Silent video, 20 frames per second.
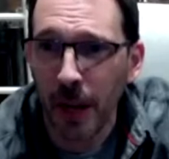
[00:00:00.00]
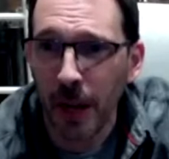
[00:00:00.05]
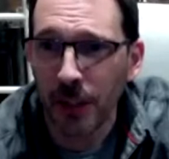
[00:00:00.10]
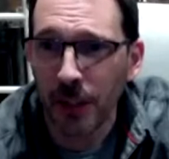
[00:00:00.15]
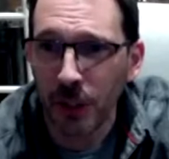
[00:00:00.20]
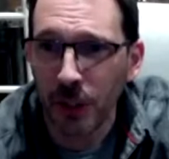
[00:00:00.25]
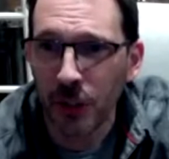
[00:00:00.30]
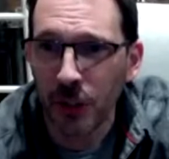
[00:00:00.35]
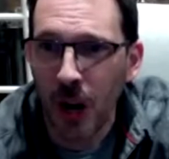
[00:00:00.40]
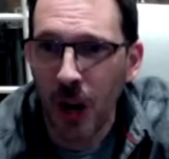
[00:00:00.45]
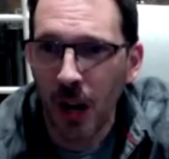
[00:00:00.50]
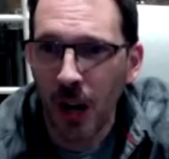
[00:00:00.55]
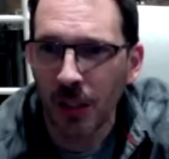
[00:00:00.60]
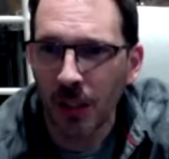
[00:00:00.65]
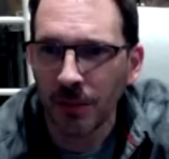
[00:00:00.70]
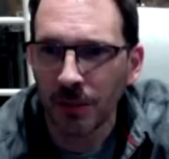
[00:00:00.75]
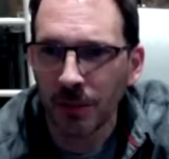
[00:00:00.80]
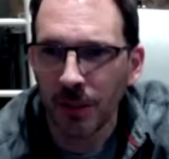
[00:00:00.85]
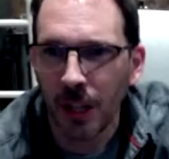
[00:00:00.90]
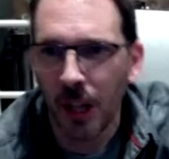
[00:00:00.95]
Greg's
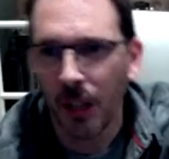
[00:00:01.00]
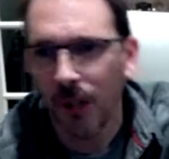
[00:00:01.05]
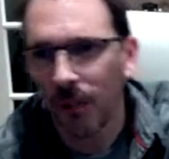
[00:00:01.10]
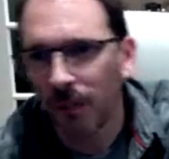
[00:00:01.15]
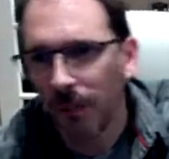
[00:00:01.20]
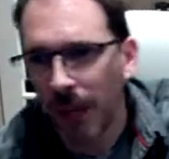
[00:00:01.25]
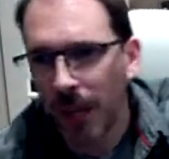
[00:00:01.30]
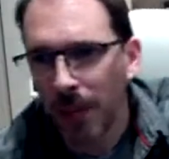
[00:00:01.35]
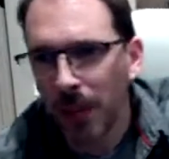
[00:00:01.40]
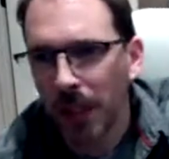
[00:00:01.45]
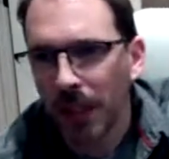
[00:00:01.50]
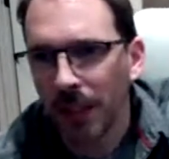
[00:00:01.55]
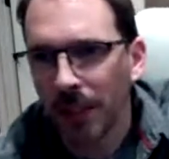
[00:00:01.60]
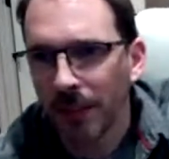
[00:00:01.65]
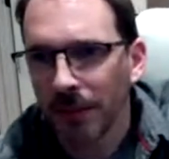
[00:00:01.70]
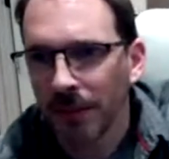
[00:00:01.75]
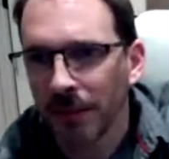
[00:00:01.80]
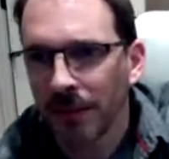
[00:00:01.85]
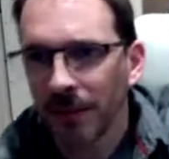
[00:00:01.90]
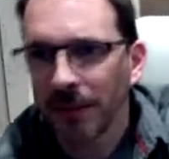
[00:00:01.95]
guitar? Oh,
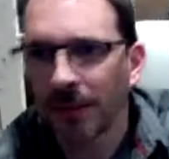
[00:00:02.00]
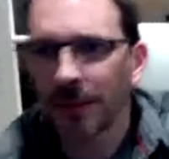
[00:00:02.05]
maybe.